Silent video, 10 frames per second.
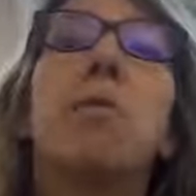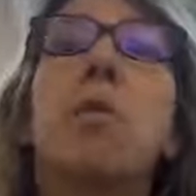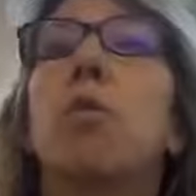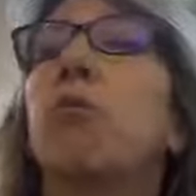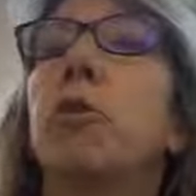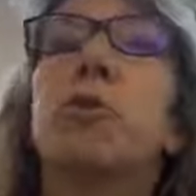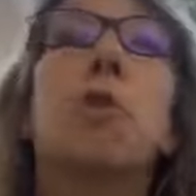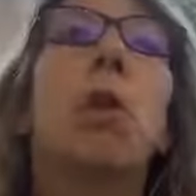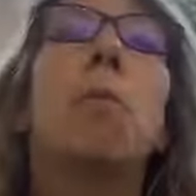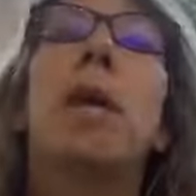So, for
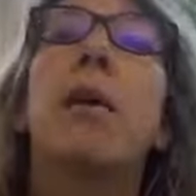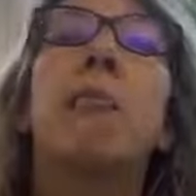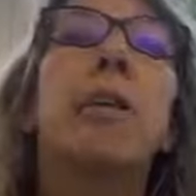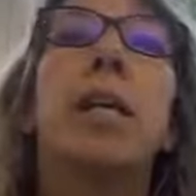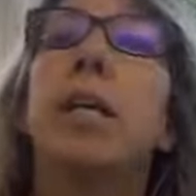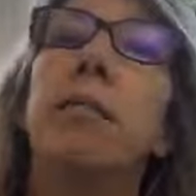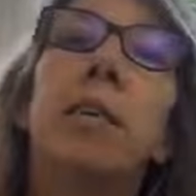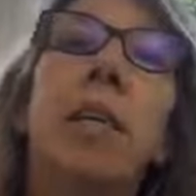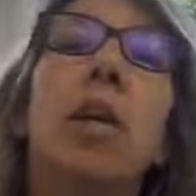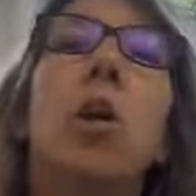example, every
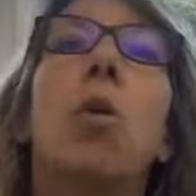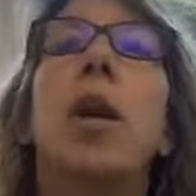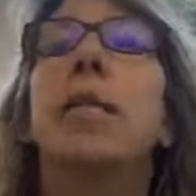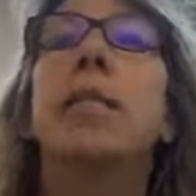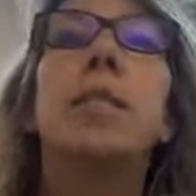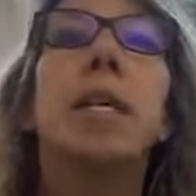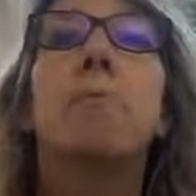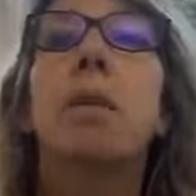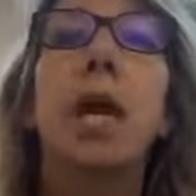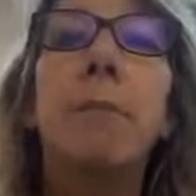evening go at the same
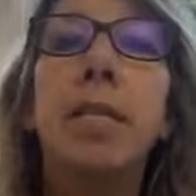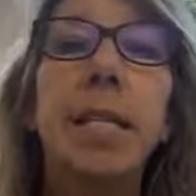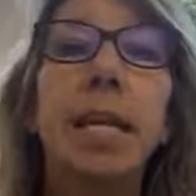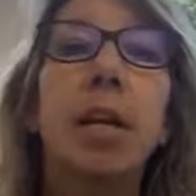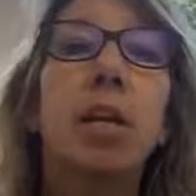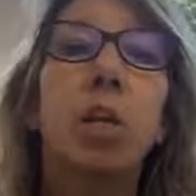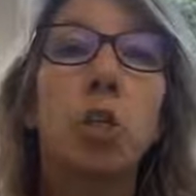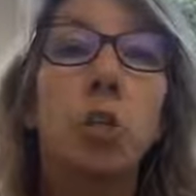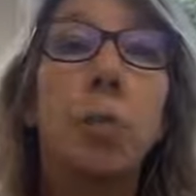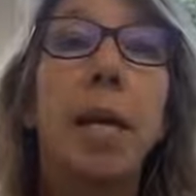time at 10 o'clock
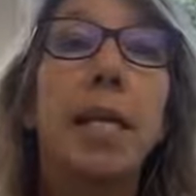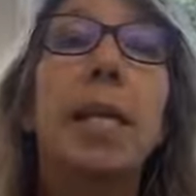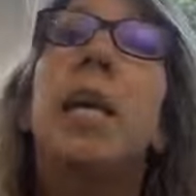to bed.